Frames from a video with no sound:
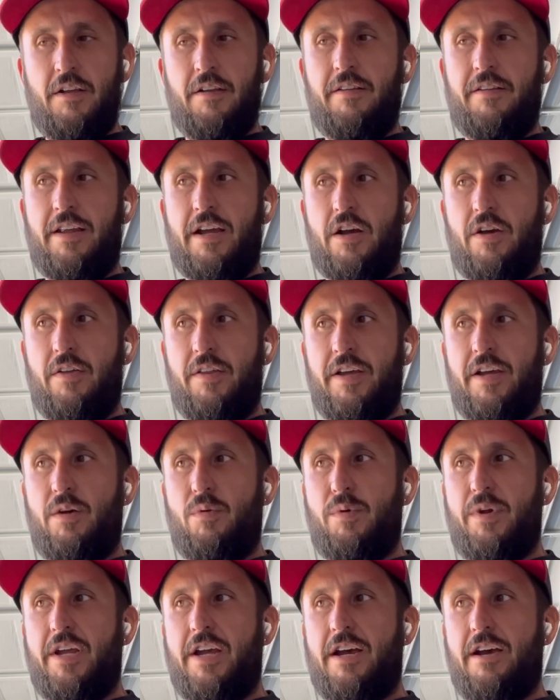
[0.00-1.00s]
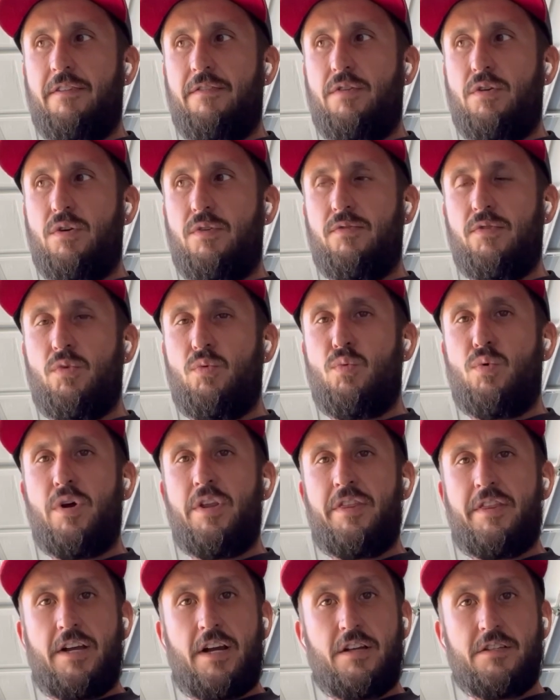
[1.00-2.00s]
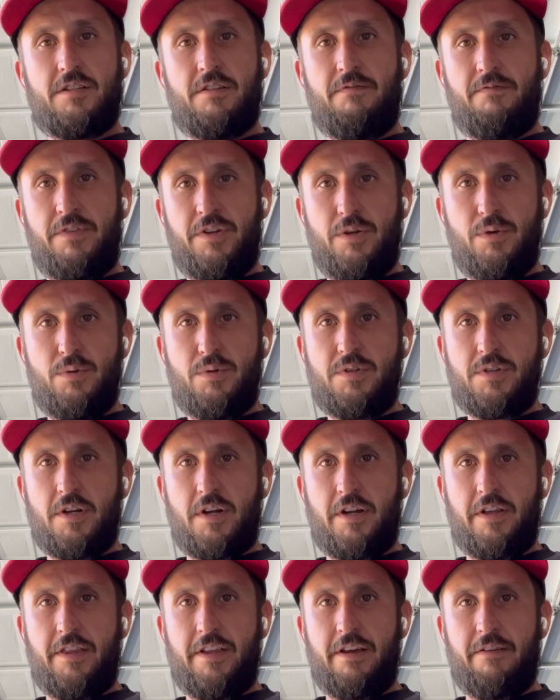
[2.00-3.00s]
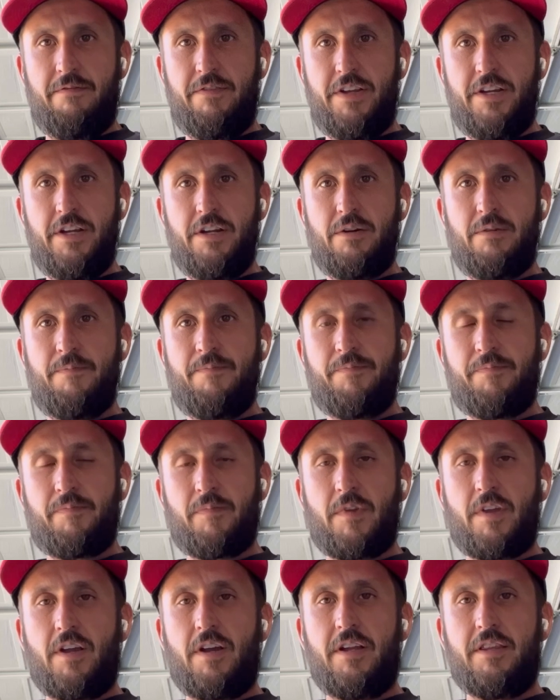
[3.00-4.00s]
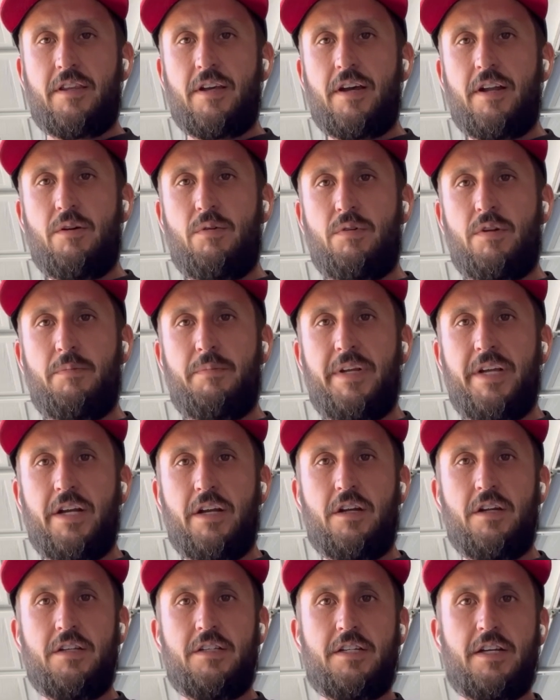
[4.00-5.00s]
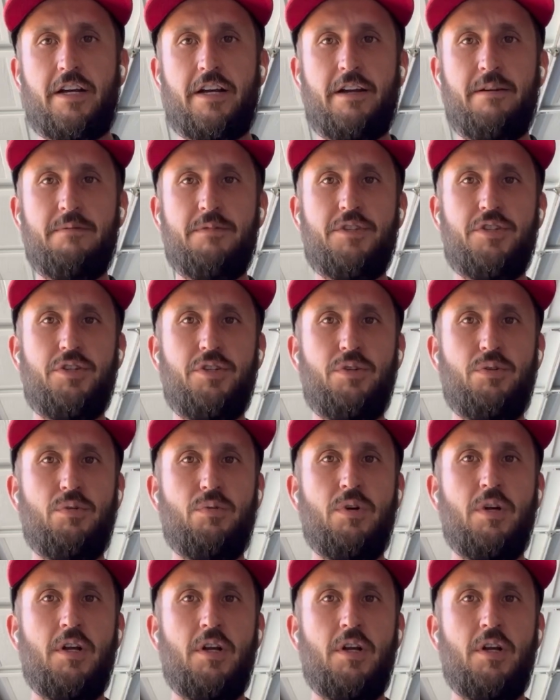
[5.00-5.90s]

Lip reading: Now that we have over 1,000 views on that video, I thought it would be a good time to